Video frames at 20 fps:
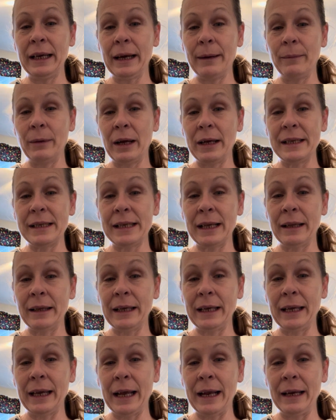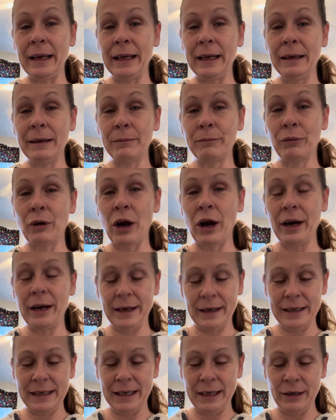I'm not selling any
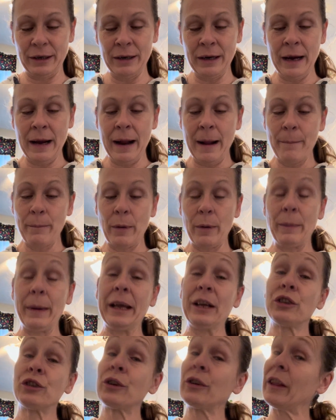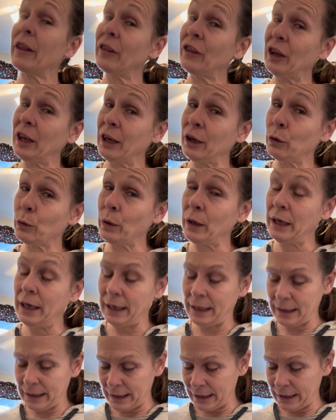product here, but make sure that the ingredient